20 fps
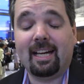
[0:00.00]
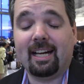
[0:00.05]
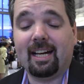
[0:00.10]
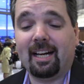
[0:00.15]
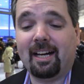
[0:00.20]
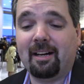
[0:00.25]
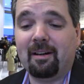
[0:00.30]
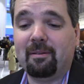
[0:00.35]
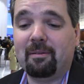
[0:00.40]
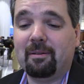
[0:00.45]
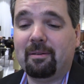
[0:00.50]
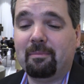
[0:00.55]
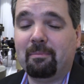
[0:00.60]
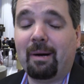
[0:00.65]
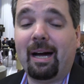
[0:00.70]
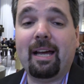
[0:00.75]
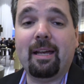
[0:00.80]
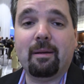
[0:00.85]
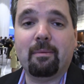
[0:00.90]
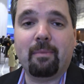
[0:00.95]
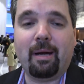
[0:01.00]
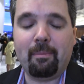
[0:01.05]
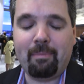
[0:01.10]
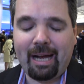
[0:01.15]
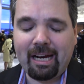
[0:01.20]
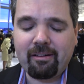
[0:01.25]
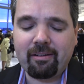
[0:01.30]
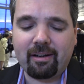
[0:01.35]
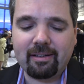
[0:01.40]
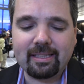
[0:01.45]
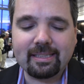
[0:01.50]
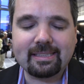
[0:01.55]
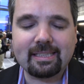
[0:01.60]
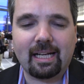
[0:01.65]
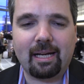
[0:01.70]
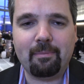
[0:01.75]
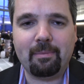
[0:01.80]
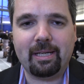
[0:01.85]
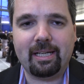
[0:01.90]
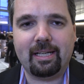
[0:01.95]
Uh, my, my background is
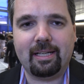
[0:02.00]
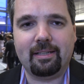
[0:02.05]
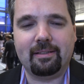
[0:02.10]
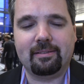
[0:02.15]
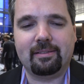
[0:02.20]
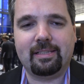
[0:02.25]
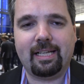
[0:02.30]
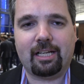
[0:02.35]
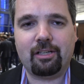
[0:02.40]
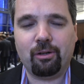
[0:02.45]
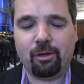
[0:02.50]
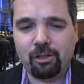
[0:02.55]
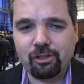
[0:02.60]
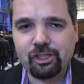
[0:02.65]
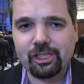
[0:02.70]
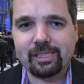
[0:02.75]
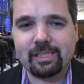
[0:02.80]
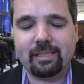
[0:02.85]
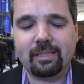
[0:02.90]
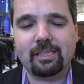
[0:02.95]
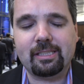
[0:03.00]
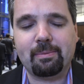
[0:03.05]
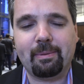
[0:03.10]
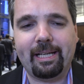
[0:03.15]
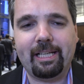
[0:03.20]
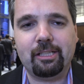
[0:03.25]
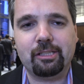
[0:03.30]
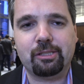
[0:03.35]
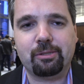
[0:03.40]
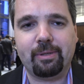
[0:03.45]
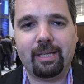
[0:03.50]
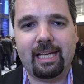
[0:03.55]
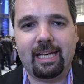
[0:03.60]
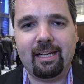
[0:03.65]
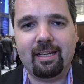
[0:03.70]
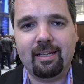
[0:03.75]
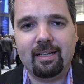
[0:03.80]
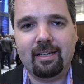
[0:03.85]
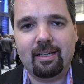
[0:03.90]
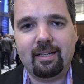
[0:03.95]
I'm a technologist in the display industry
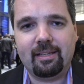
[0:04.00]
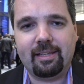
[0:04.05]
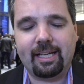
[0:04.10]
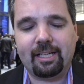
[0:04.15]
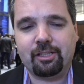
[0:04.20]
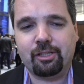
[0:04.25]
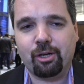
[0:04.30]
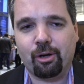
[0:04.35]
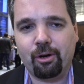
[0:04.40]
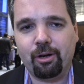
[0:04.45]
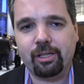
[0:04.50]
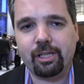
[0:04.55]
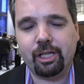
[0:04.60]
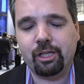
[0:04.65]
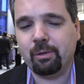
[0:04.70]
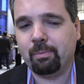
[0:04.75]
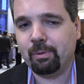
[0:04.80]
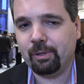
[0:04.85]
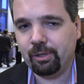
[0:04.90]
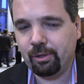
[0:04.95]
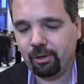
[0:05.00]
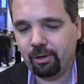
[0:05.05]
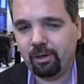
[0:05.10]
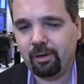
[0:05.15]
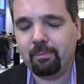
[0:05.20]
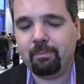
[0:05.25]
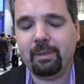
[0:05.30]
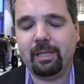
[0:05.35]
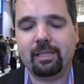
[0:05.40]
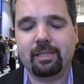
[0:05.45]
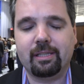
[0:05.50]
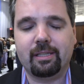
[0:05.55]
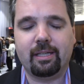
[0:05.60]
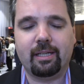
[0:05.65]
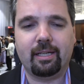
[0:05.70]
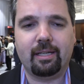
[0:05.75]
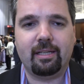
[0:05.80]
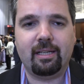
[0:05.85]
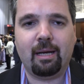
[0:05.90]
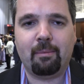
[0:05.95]
that turned entrepreneur, built
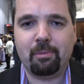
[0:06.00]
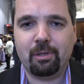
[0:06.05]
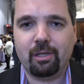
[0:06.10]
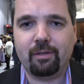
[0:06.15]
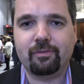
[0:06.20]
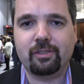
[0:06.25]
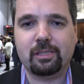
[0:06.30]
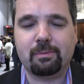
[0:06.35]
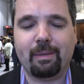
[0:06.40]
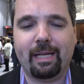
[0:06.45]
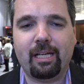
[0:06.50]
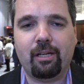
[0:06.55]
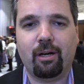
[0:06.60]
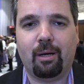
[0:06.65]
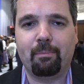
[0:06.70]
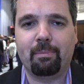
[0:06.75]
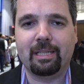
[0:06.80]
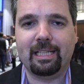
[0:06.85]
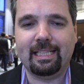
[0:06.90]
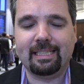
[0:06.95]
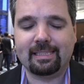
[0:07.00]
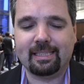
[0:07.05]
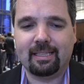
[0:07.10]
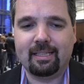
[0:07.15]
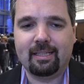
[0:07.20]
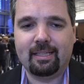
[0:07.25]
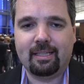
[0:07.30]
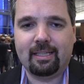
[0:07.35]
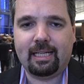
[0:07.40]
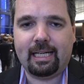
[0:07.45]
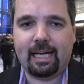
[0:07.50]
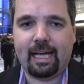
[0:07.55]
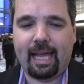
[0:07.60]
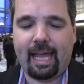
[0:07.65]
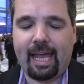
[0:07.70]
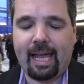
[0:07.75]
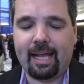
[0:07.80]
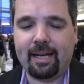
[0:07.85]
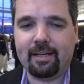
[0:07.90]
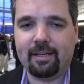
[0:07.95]
a number of display companies,
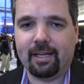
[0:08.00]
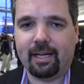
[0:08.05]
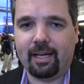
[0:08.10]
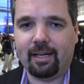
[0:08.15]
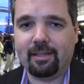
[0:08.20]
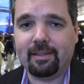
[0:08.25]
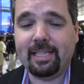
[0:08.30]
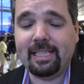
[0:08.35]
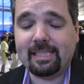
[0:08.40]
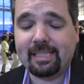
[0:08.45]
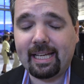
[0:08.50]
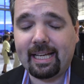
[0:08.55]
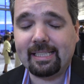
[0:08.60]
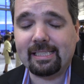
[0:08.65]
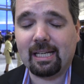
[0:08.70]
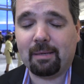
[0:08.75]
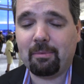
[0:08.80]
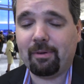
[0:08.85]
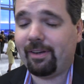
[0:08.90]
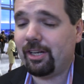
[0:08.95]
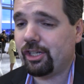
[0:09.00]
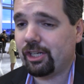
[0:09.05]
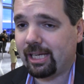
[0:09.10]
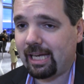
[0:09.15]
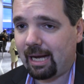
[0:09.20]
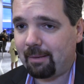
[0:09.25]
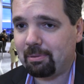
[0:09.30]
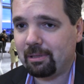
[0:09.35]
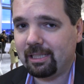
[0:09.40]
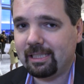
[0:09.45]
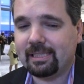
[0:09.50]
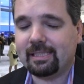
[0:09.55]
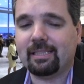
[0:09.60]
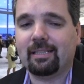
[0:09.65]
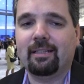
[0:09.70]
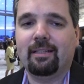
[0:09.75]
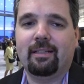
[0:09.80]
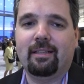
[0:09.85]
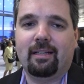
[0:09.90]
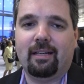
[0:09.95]
and uh, these days I'm a venture capitalist.
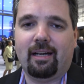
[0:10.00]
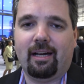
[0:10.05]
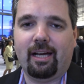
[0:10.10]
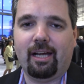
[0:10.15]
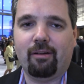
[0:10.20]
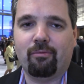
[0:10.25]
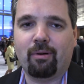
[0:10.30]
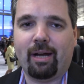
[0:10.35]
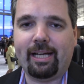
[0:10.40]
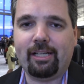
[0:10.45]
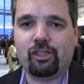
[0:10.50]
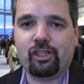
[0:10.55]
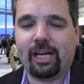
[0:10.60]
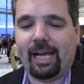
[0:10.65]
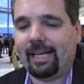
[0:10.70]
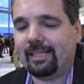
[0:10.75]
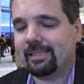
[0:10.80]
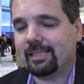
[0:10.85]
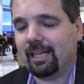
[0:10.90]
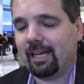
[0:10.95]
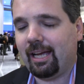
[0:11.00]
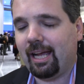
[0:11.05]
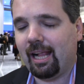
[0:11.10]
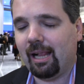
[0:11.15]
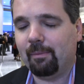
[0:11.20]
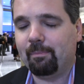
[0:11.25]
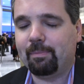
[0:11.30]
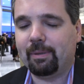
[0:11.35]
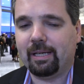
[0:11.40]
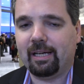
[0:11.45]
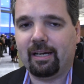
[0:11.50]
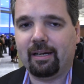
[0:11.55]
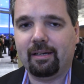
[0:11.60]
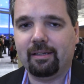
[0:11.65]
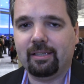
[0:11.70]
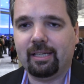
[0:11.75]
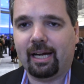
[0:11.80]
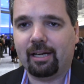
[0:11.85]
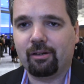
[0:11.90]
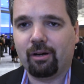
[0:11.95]
I write checks, I help uh,
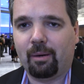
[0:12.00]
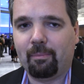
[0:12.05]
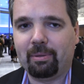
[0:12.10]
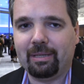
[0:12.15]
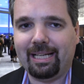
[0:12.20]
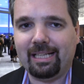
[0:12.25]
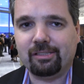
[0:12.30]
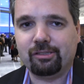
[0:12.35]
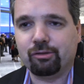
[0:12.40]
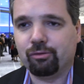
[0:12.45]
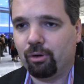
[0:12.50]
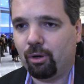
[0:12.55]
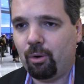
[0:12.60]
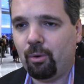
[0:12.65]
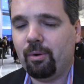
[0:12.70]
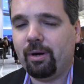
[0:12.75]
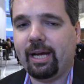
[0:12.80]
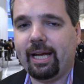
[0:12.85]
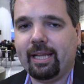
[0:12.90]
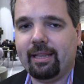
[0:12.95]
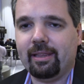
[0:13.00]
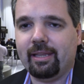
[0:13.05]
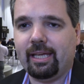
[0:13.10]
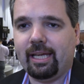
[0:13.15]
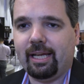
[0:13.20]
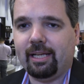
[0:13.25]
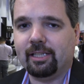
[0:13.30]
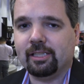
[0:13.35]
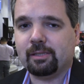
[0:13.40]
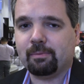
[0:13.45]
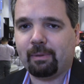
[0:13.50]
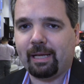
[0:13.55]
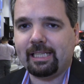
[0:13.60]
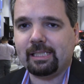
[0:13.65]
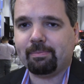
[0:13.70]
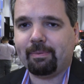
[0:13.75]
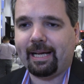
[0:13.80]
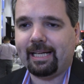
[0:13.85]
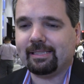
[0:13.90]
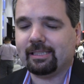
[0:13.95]
young companies grow in the display
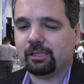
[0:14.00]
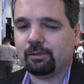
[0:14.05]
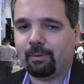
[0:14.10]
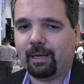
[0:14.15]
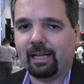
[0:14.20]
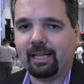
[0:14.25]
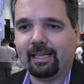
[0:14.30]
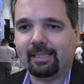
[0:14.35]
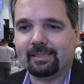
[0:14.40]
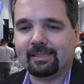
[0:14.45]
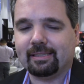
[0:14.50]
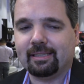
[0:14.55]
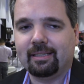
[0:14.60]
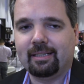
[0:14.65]
space as well as